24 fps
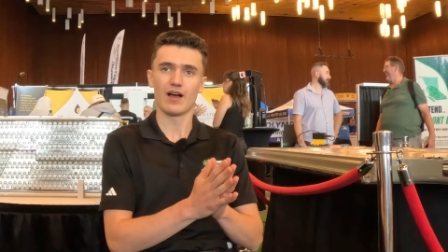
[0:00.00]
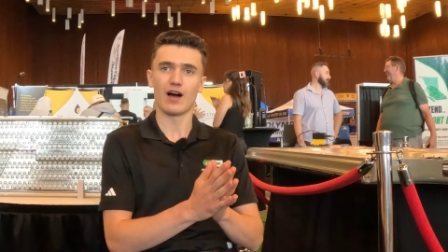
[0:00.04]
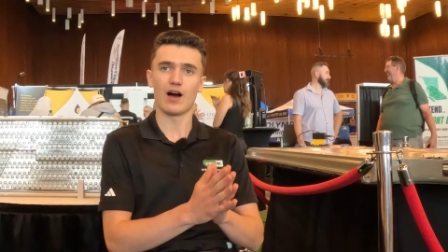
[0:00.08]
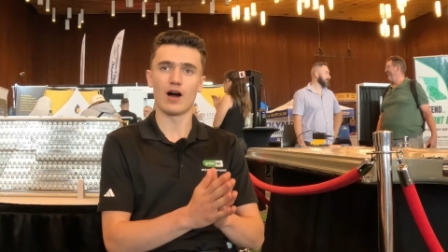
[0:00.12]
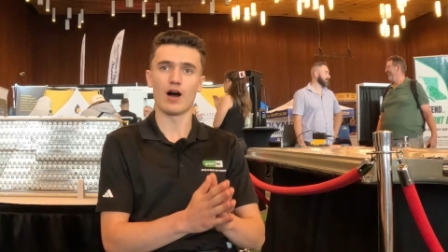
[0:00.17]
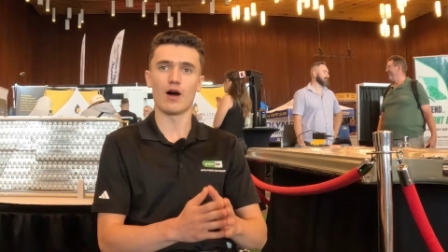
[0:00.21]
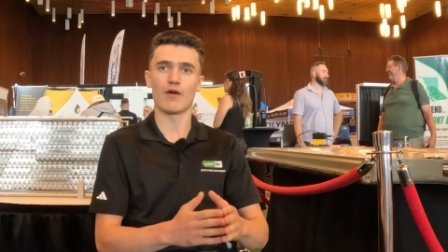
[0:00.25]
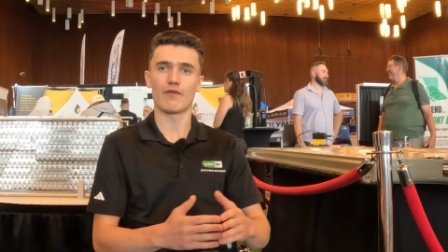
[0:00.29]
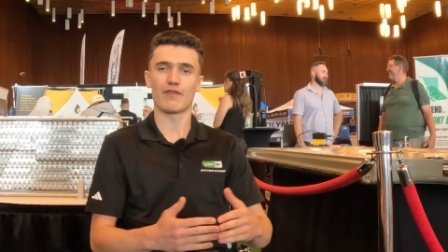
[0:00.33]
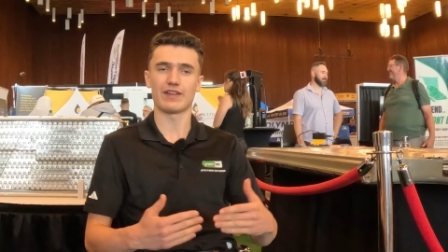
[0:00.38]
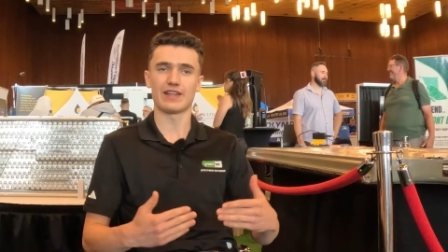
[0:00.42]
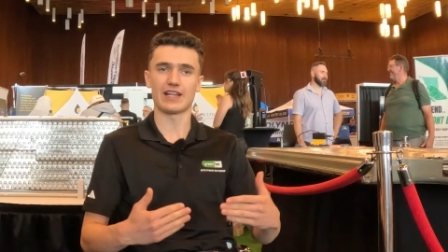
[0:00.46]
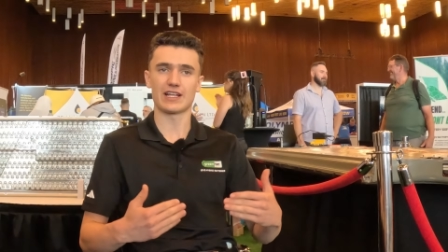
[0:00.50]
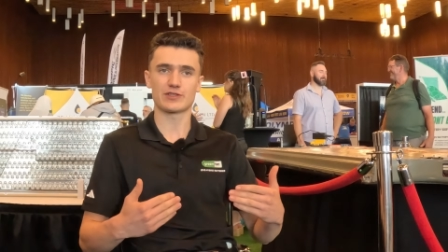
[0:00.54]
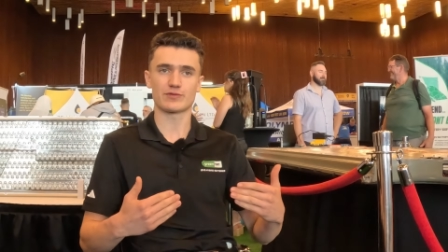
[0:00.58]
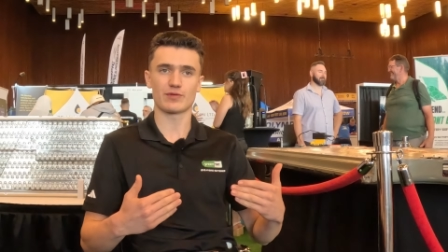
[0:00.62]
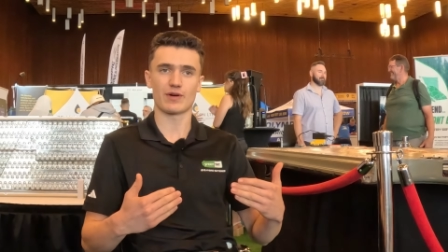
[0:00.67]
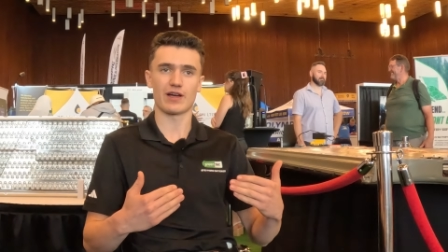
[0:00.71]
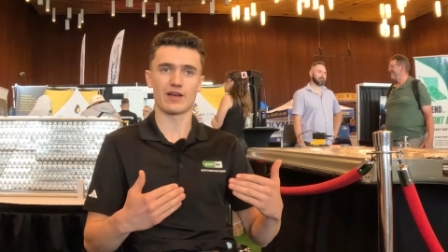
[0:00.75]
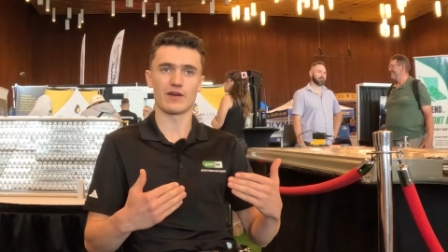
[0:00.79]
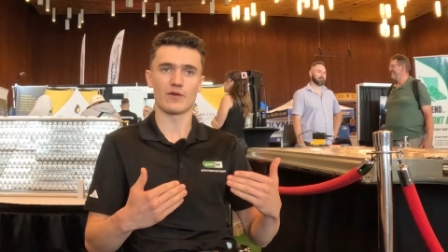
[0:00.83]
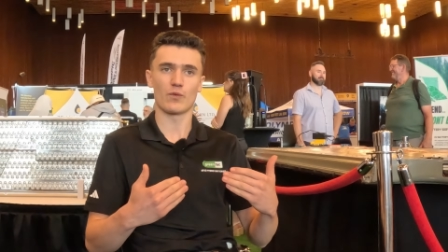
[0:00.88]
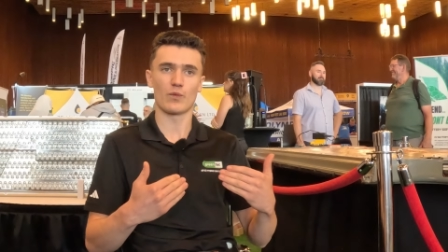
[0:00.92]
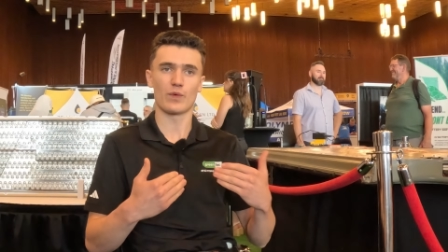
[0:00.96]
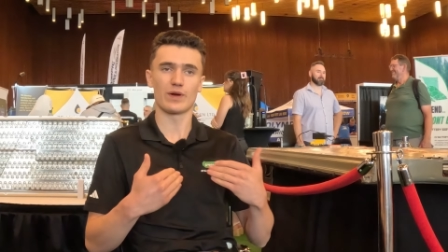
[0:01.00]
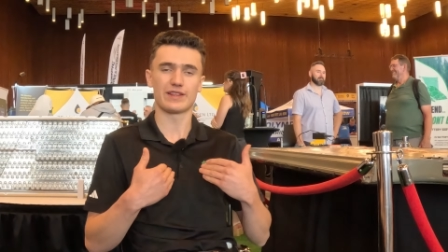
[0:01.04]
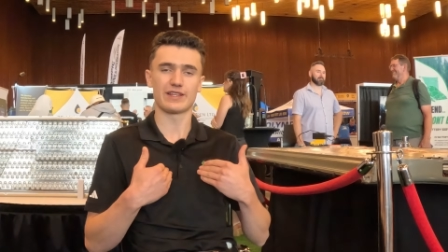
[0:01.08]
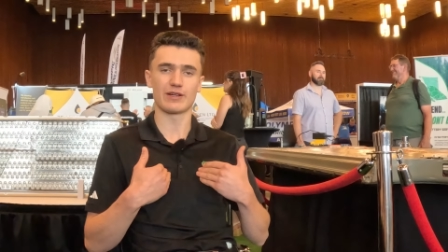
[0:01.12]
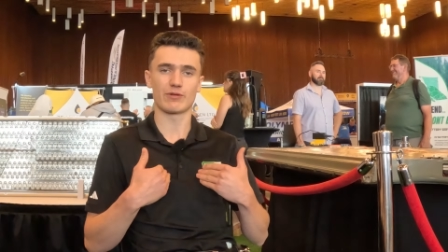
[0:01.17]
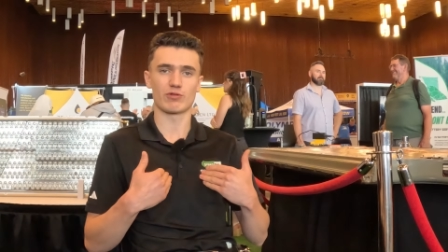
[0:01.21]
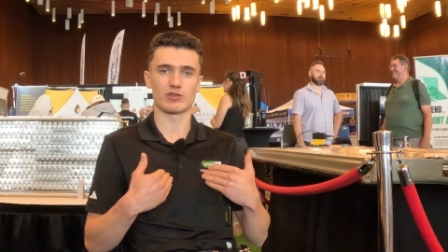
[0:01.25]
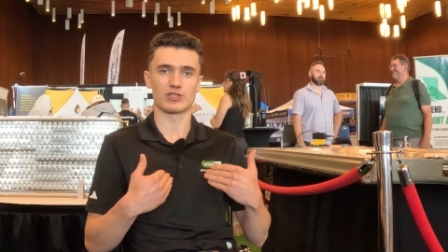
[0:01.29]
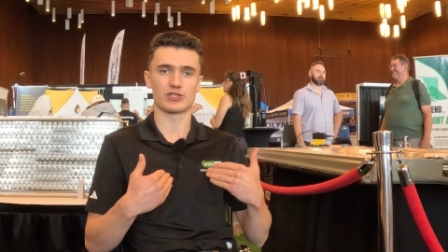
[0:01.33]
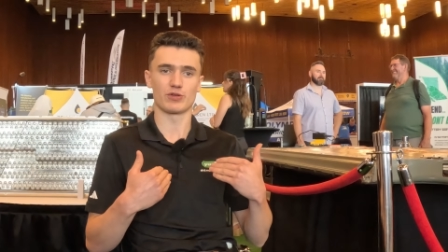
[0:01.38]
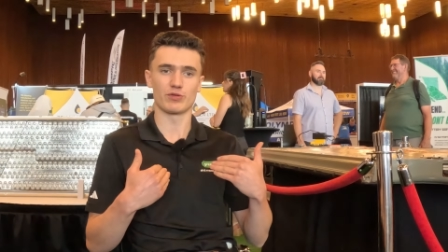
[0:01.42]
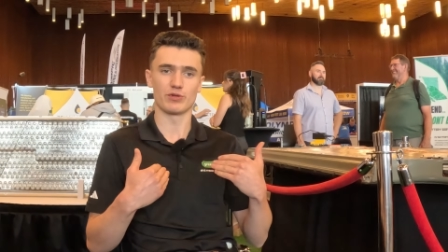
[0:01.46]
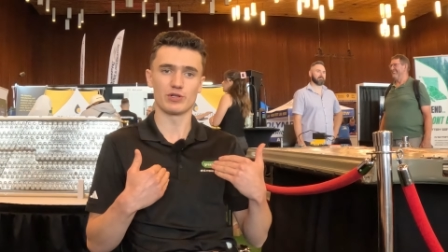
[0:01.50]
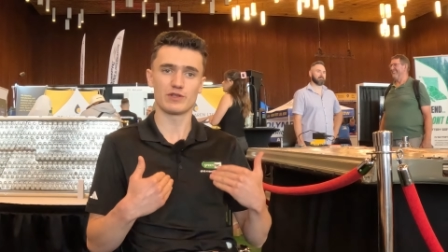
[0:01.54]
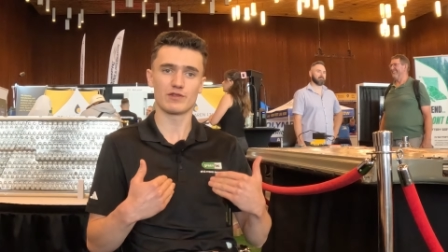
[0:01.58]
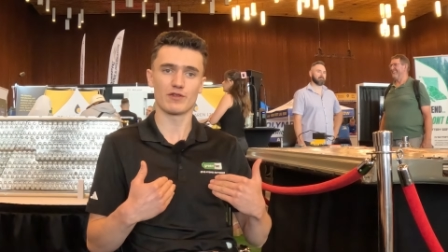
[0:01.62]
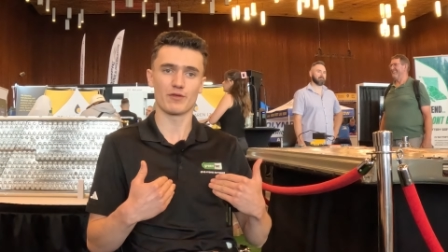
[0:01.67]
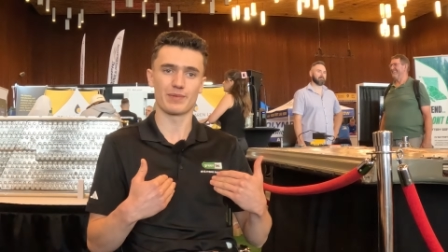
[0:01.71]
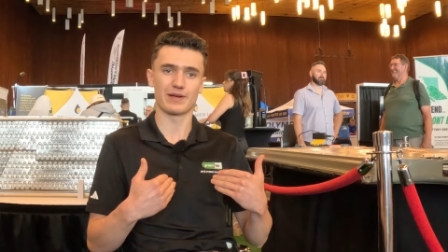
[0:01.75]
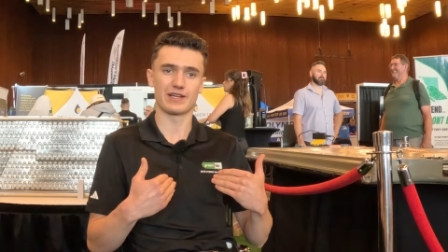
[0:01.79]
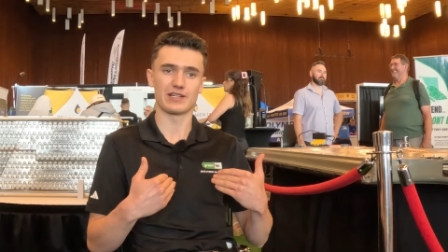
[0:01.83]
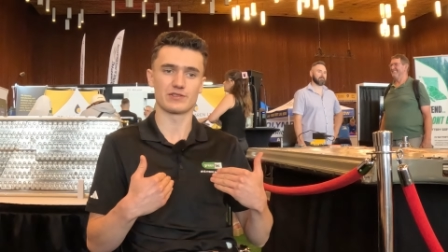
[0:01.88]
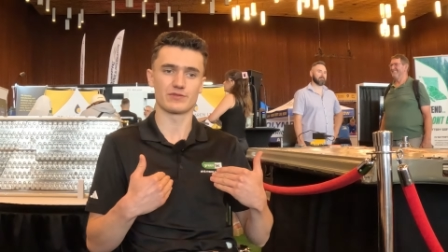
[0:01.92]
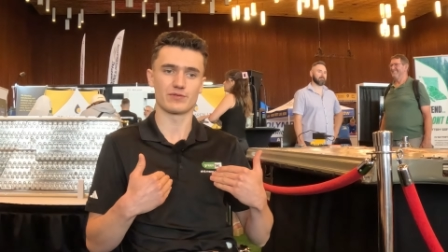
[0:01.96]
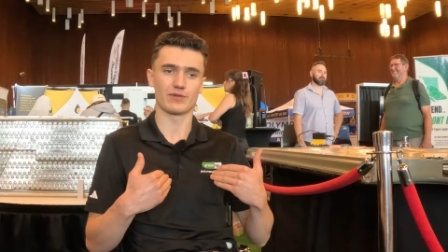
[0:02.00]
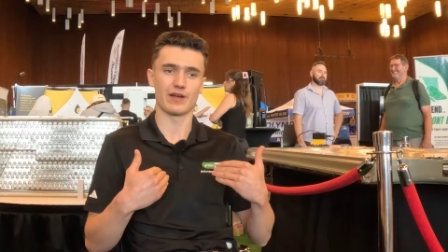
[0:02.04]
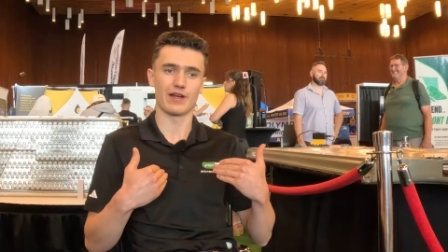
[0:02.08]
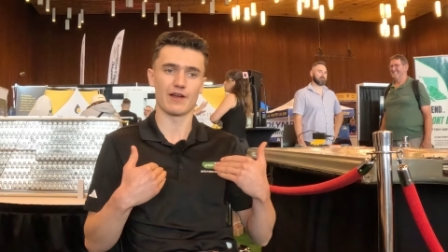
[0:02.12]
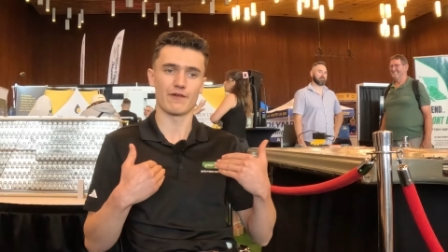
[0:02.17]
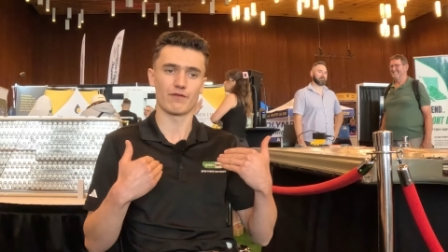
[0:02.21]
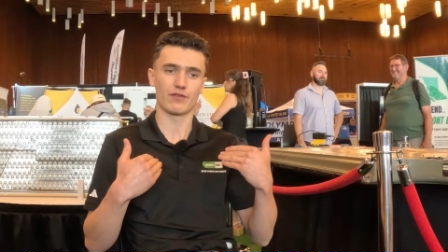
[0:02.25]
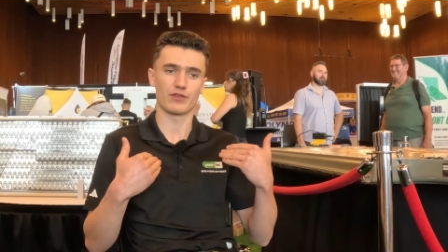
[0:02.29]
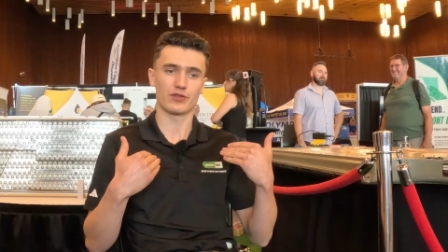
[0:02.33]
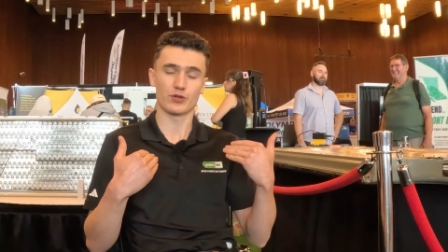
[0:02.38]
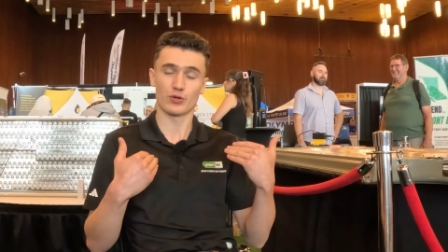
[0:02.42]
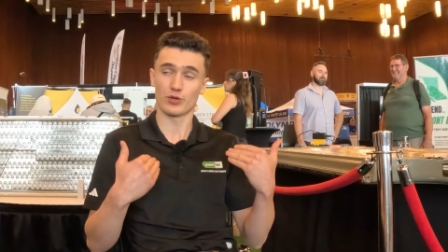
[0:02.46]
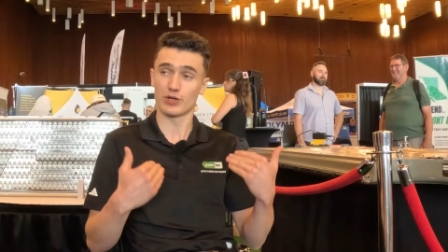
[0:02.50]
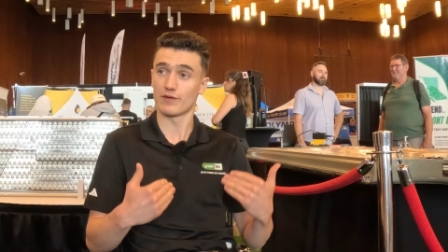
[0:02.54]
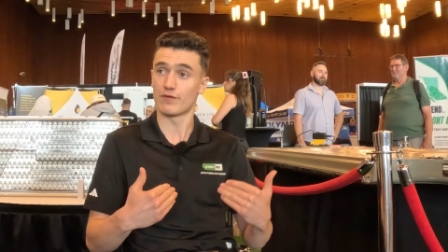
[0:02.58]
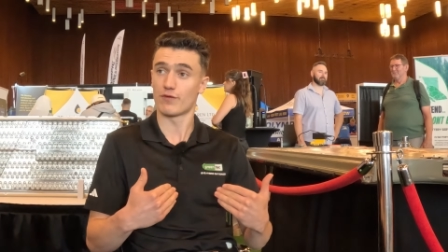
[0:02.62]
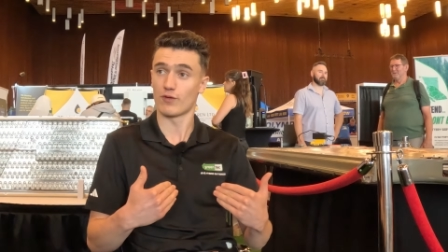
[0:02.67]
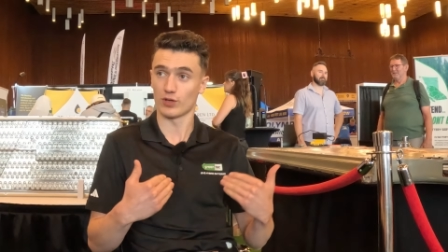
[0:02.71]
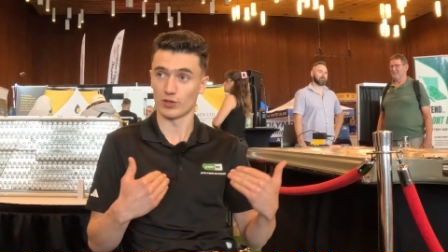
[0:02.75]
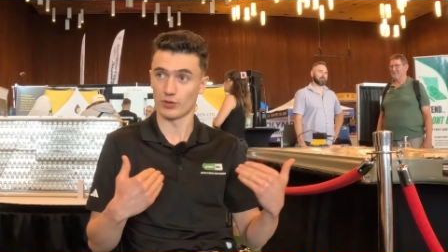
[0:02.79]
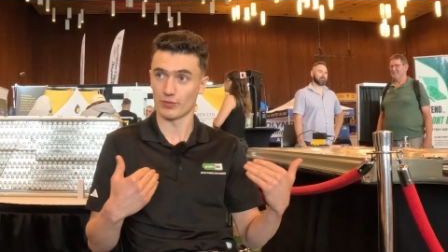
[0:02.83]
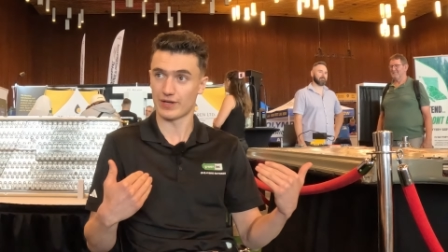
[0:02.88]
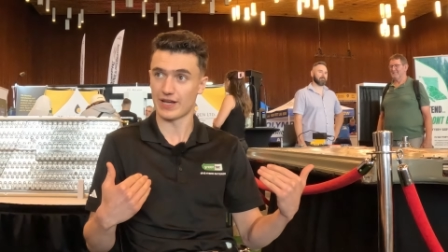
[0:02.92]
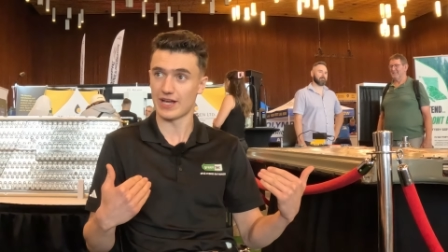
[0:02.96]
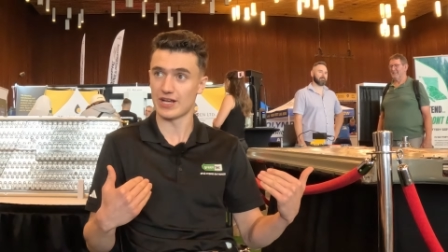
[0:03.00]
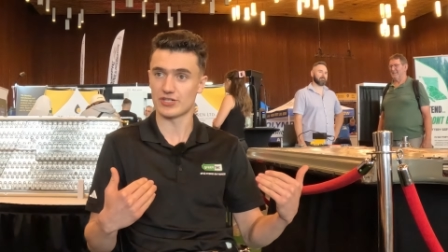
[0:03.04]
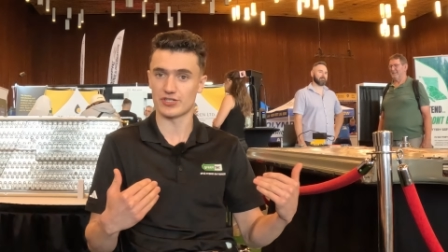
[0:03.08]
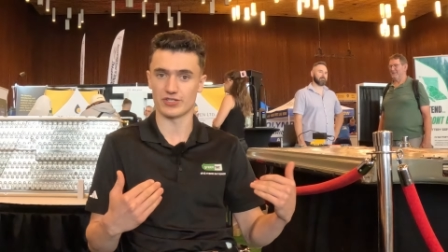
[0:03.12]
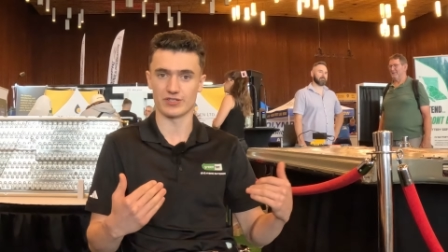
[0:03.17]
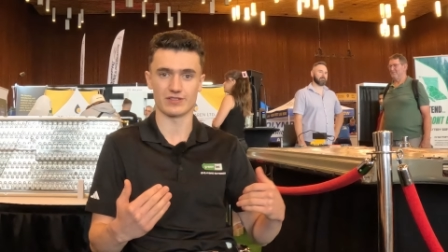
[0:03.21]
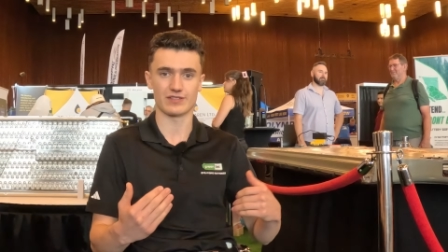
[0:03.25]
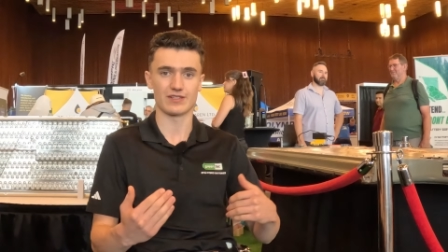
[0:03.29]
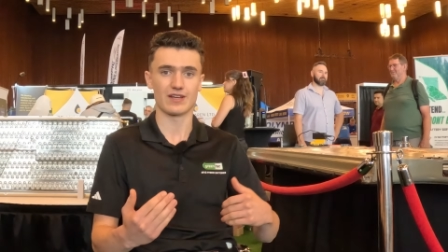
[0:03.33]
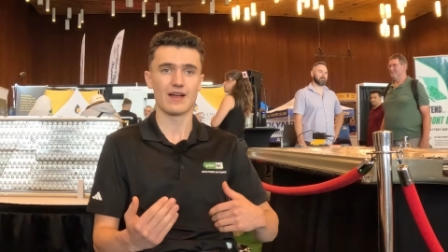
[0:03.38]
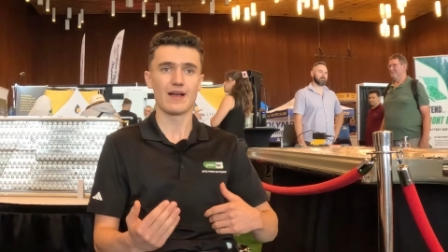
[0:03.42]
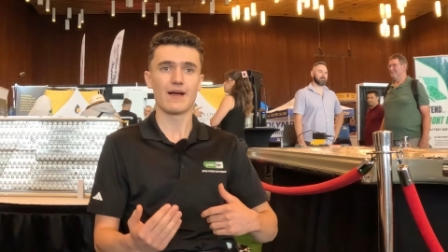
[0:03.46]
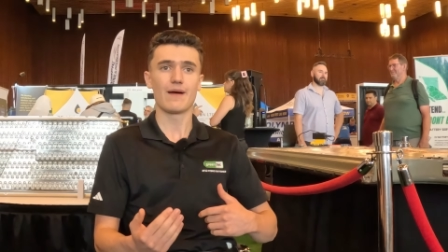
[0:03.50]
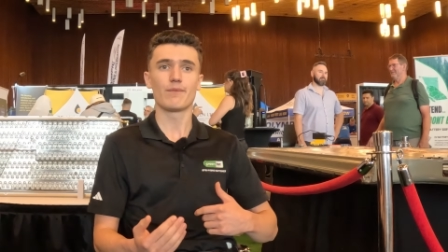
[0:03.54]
of, and that's why we think we're so useful because we have 34 locations.